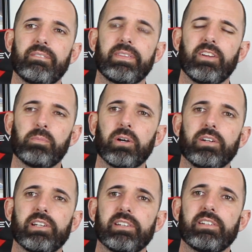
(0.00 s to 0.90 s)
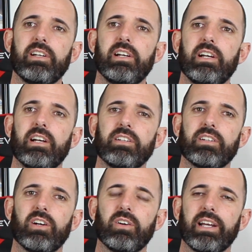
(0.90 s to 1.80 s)
your purchase.
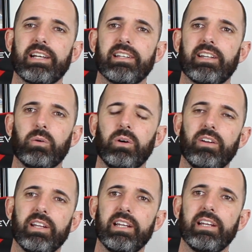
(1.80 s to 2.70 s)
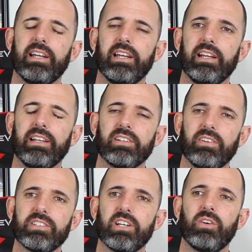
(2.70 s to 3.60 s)
So like I said, the quality is
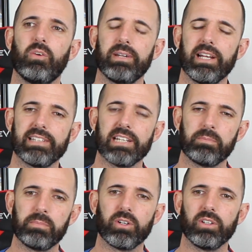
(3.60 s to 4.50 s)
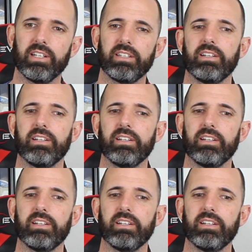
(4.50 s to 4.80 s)
so-so. It would be nice to have a booklet,